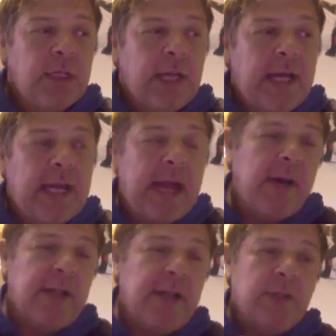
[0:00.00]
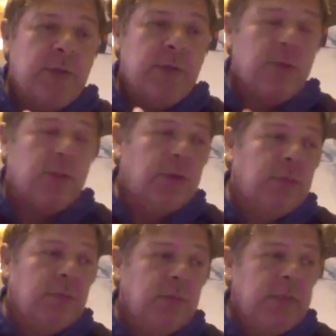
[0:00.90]
and now I do,
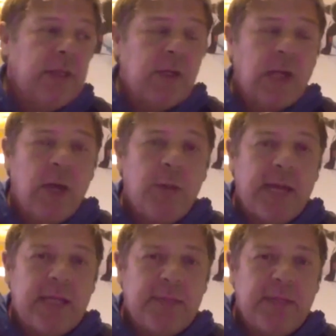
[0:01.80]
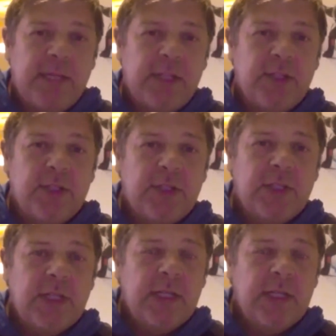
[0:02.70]
you know, global expeditions.